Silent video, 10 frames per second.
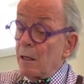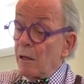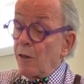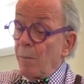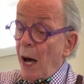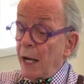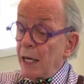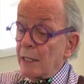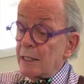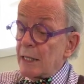The
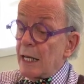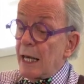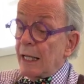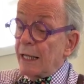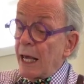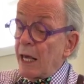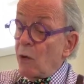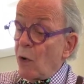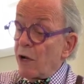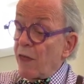bodies lay
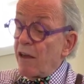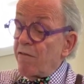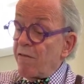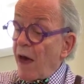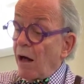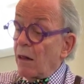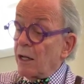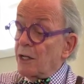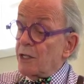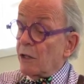where they fell
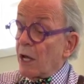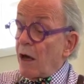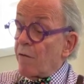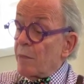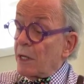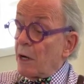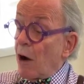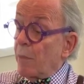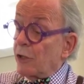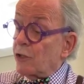until a government
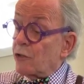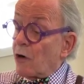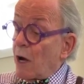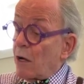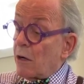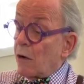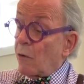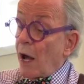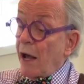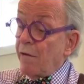garbage truck
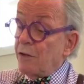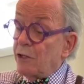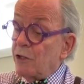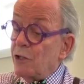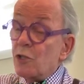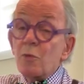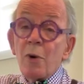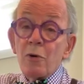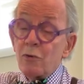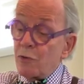arrived to
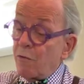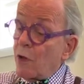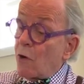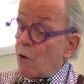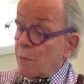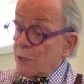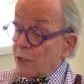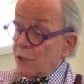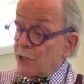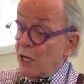dispose of the
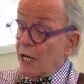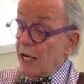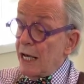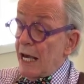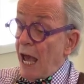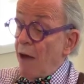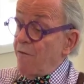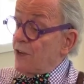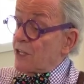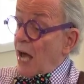corpses,
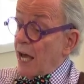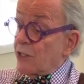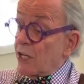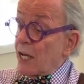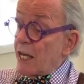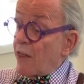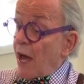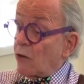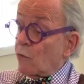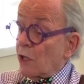emphasizing
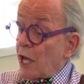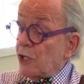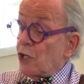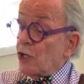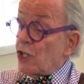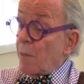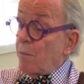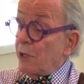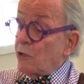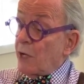that relationship
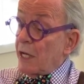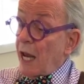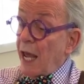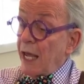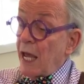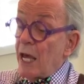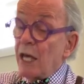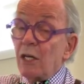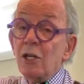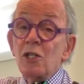between a
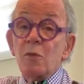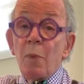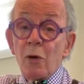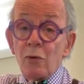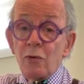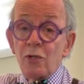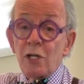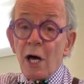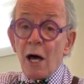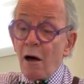disposed
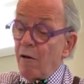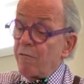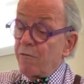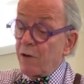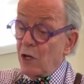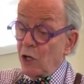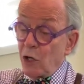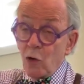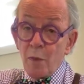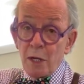of
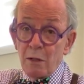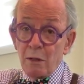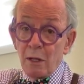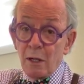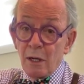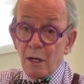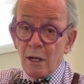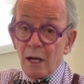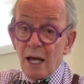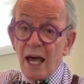human
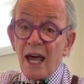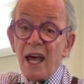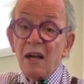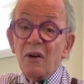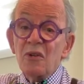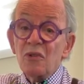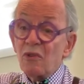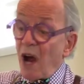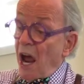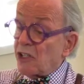and
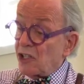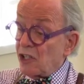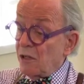trash.